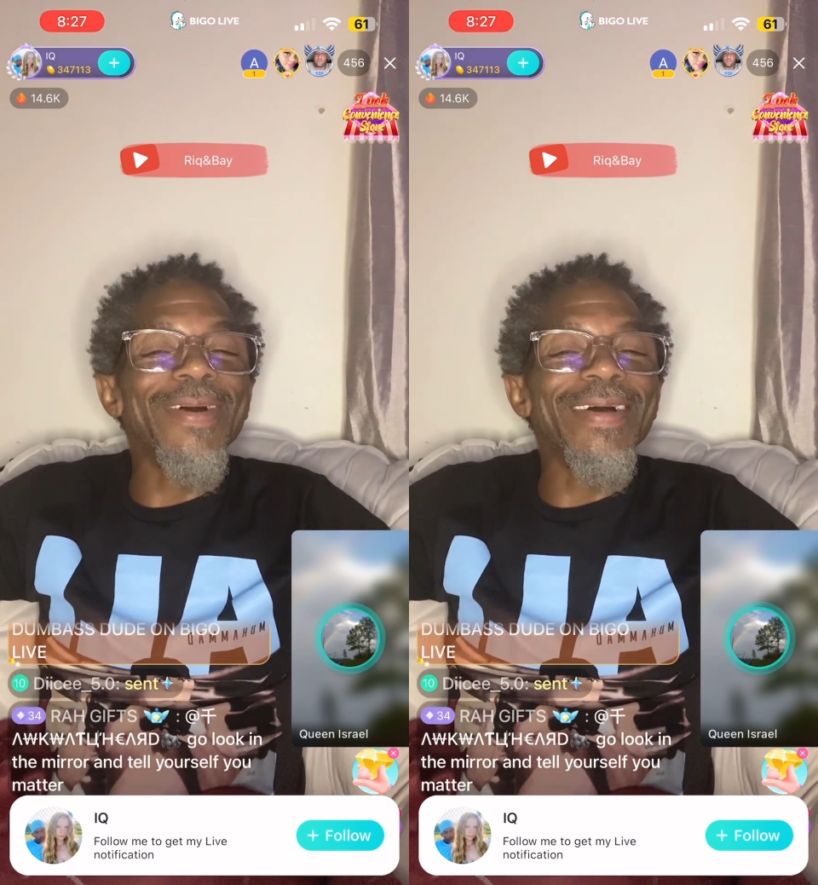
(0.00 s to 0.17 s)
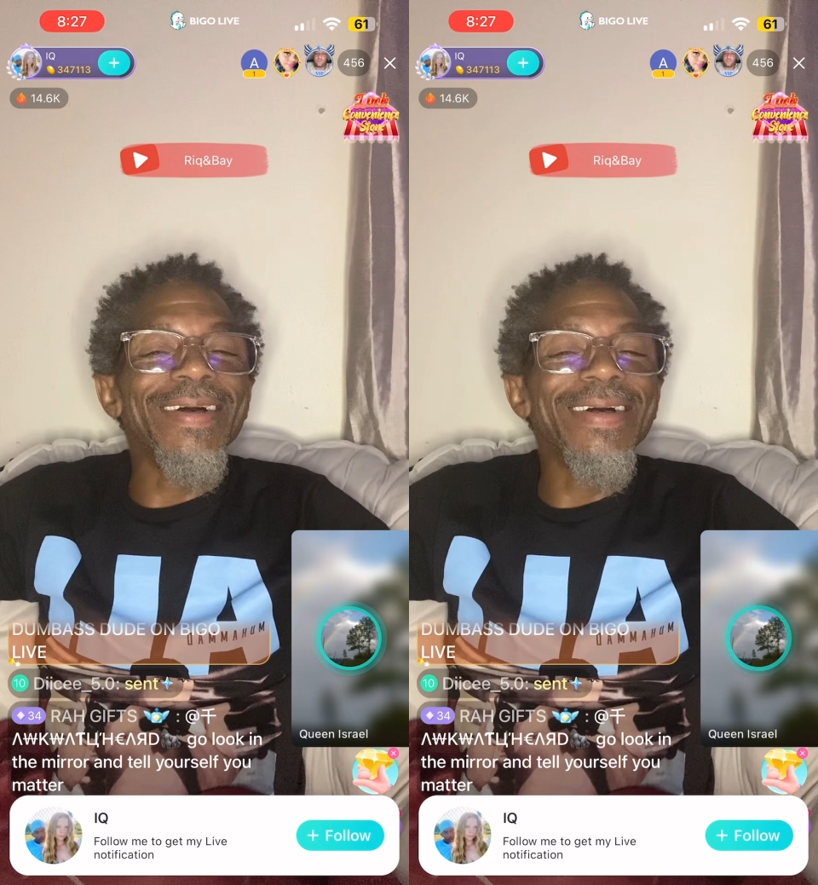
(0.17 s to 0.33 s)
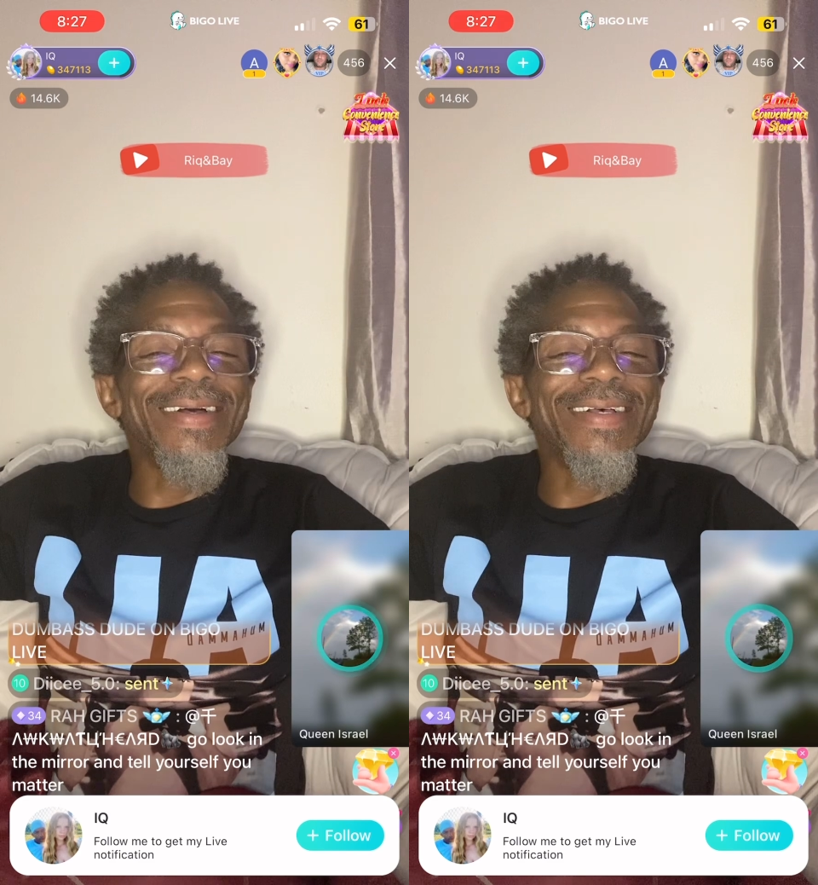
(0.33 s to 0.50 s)

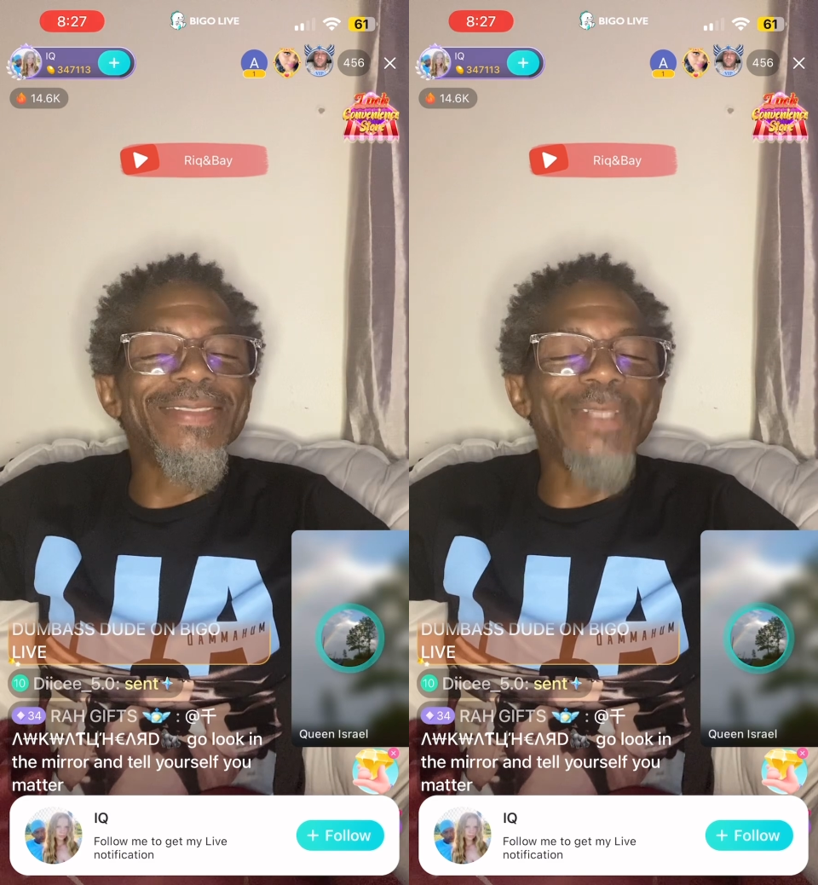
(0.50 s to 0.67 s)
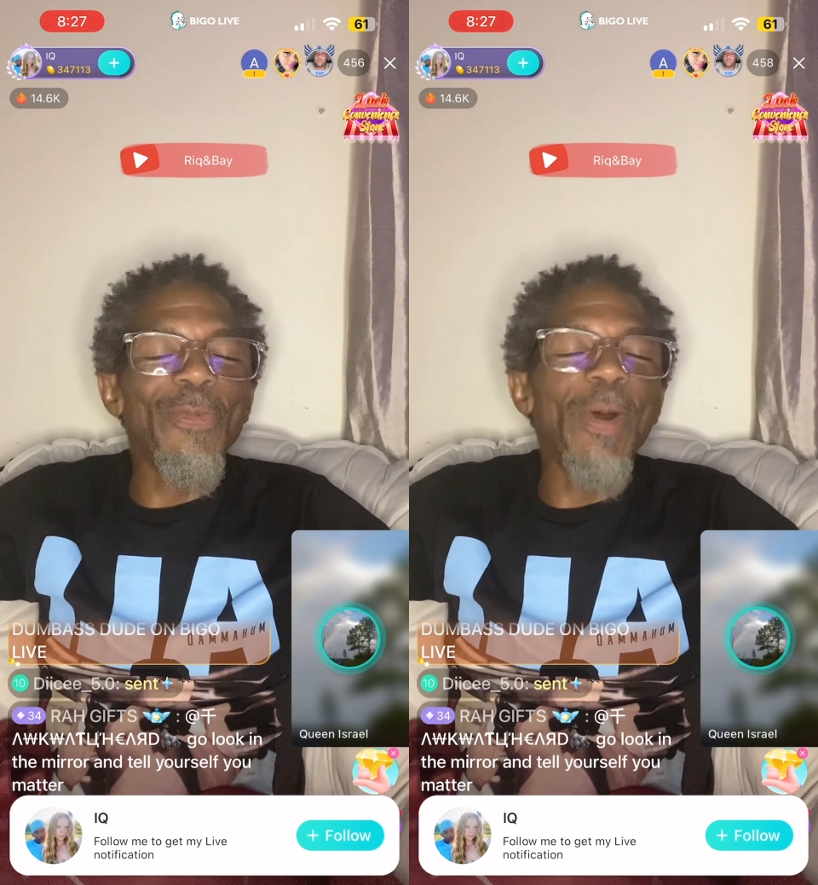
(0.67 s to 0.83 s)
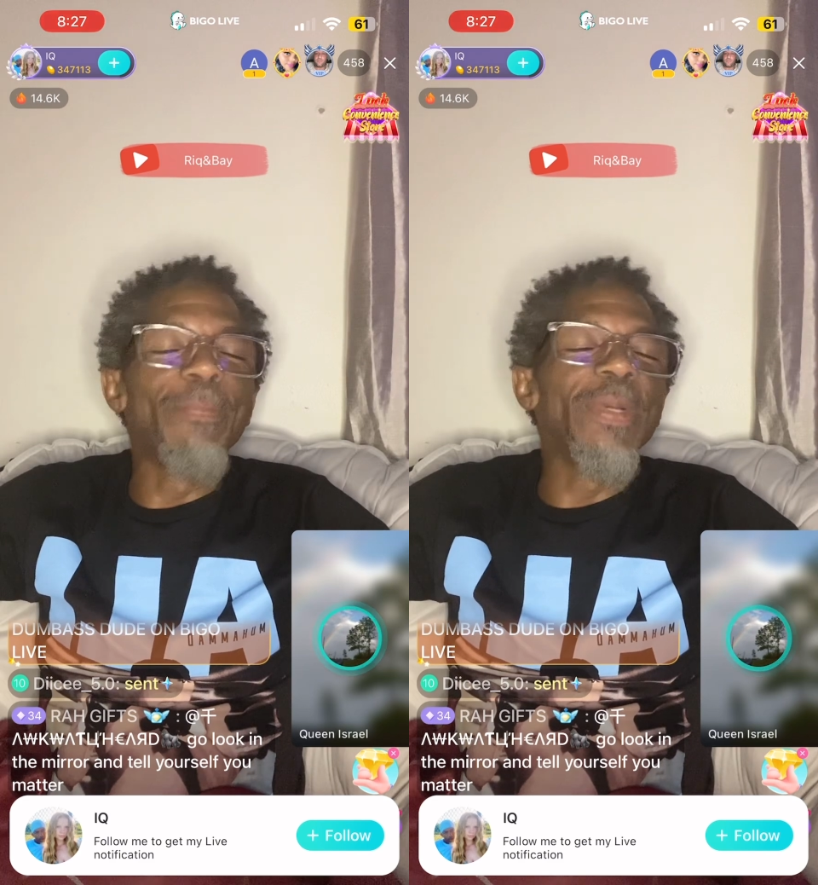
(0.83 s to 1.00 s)
you guys.
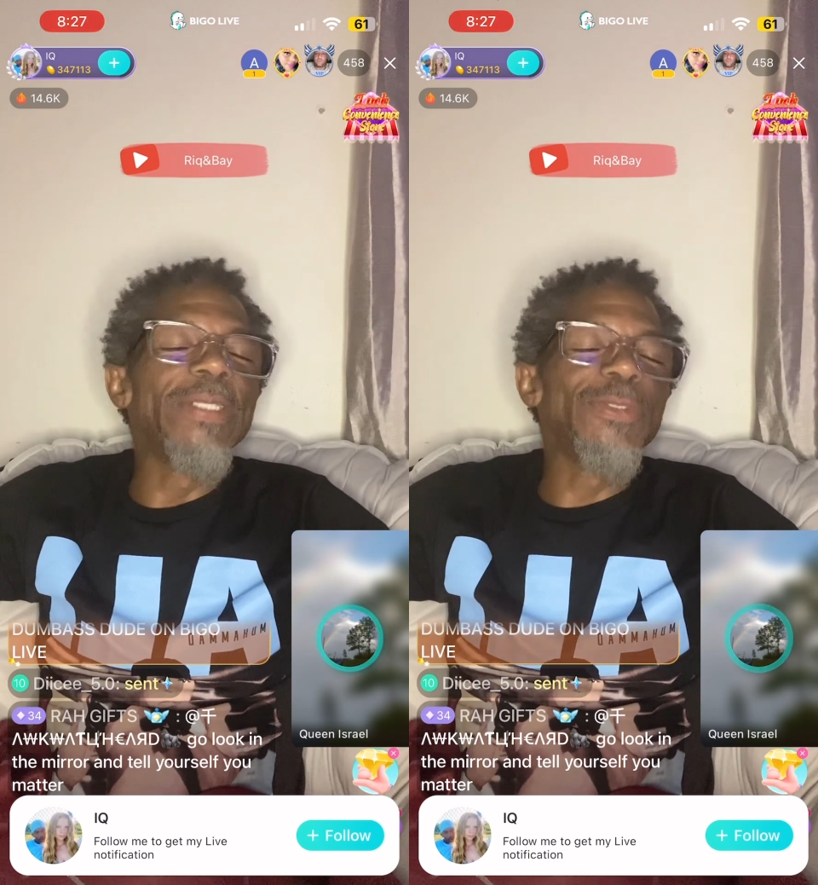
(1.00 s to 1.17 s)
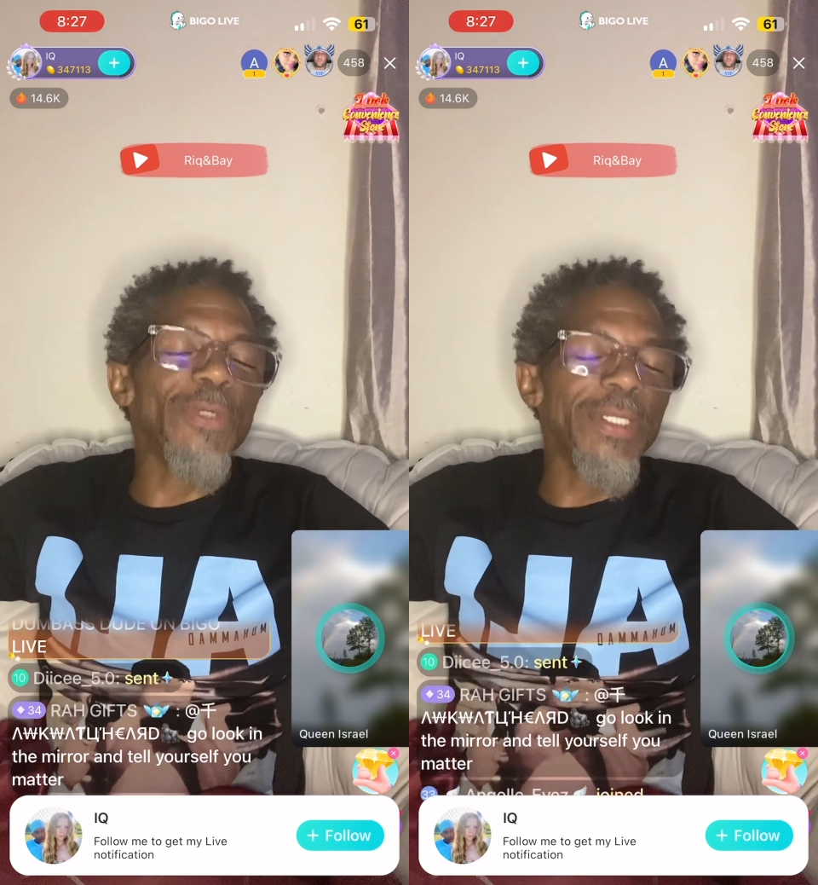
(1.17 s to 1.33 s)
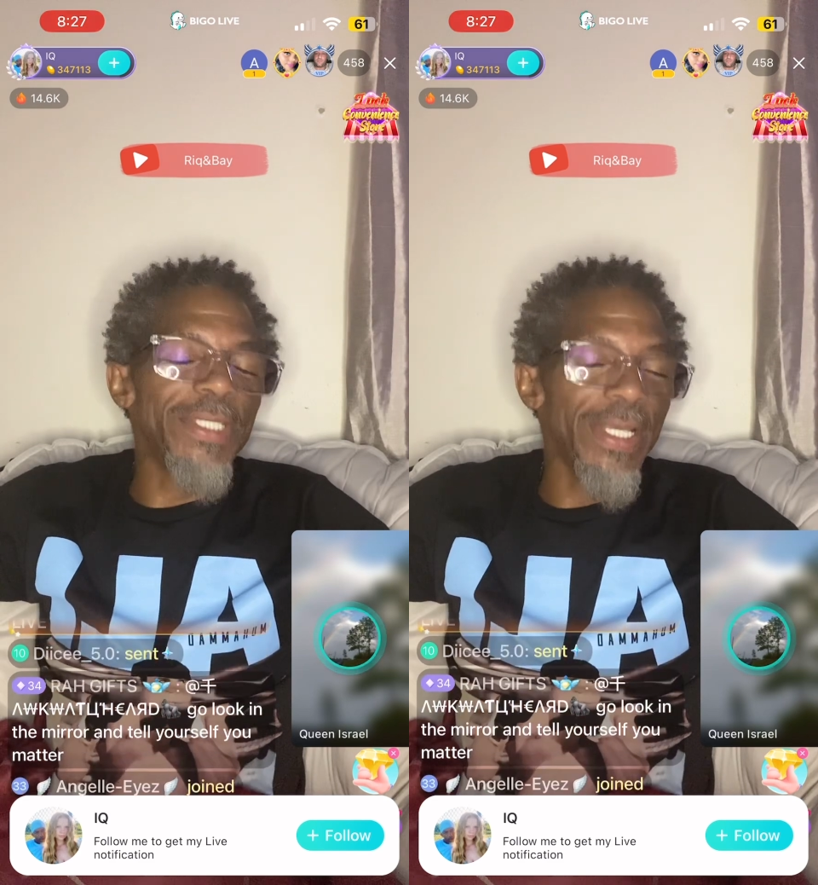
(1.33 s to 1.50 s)
So what brings
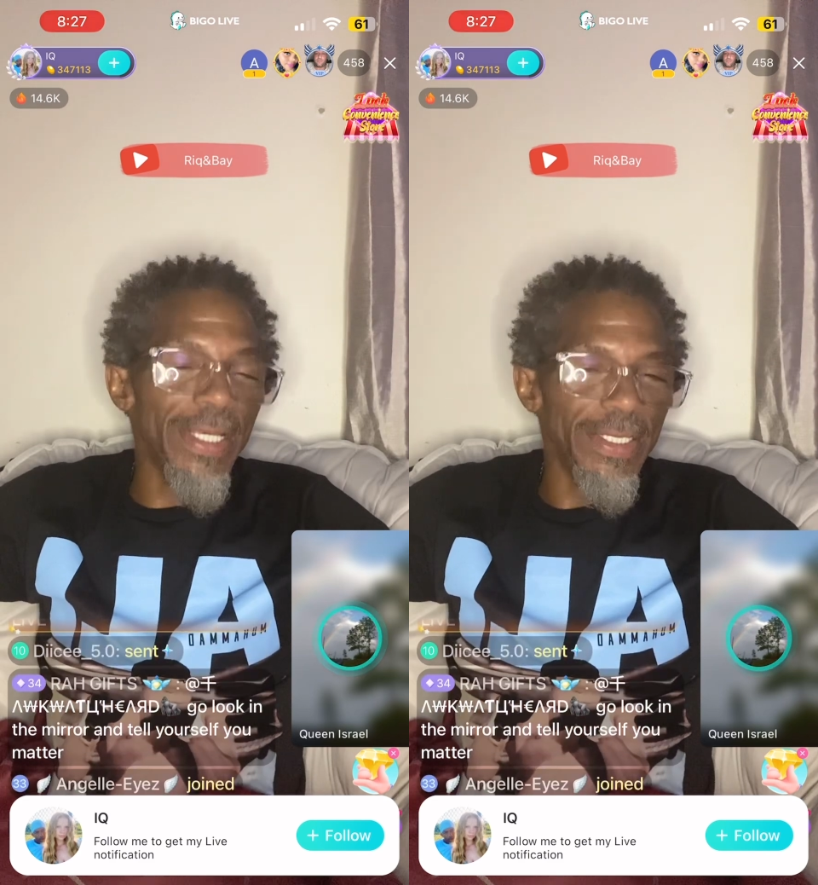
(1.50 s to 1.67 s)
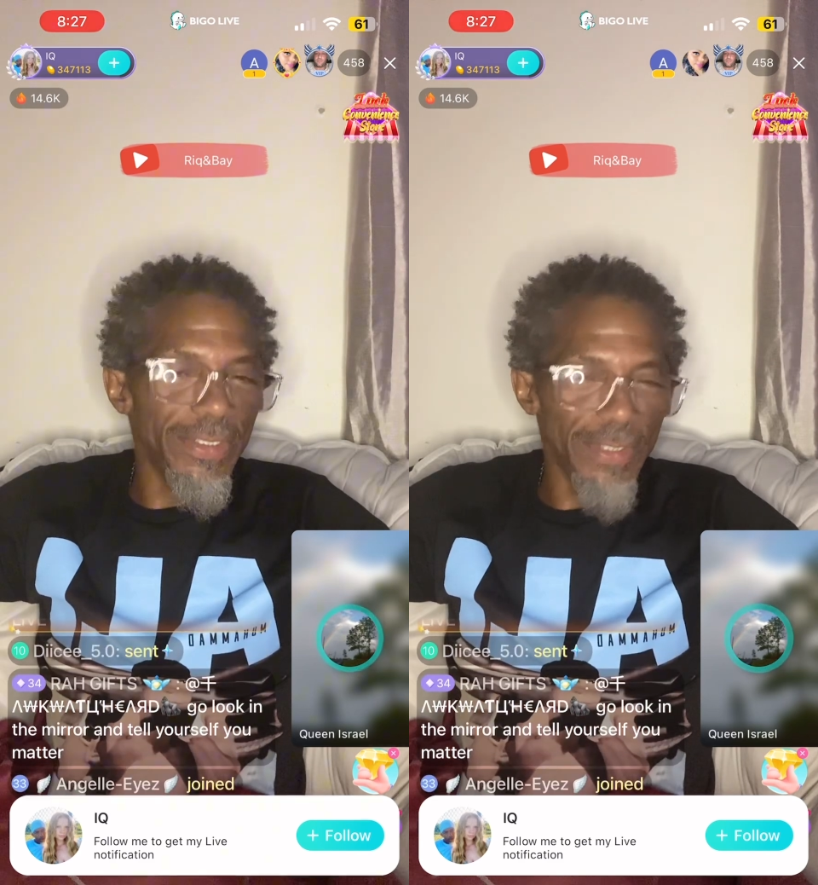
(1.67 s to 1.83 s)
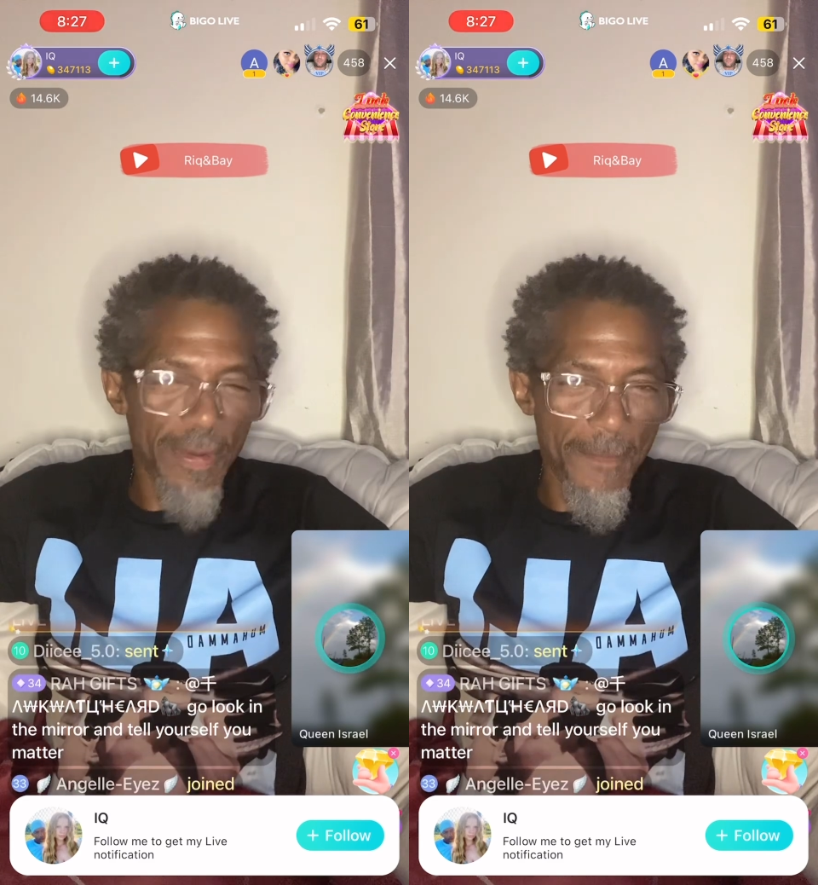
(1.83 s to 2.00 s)
on the
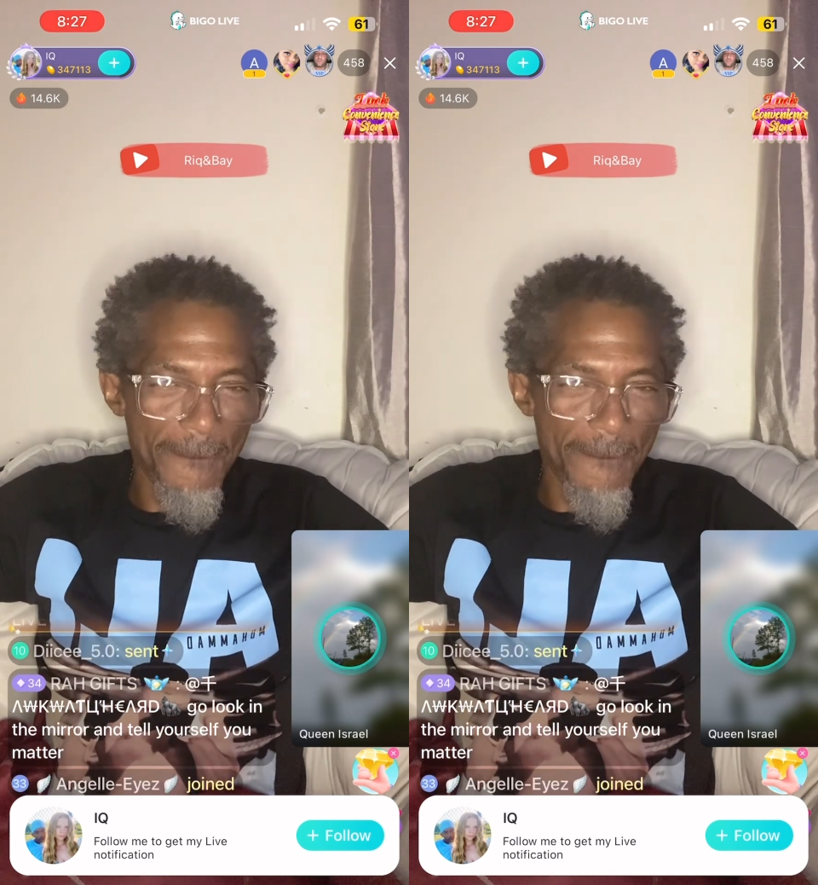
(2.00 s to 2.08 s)
change?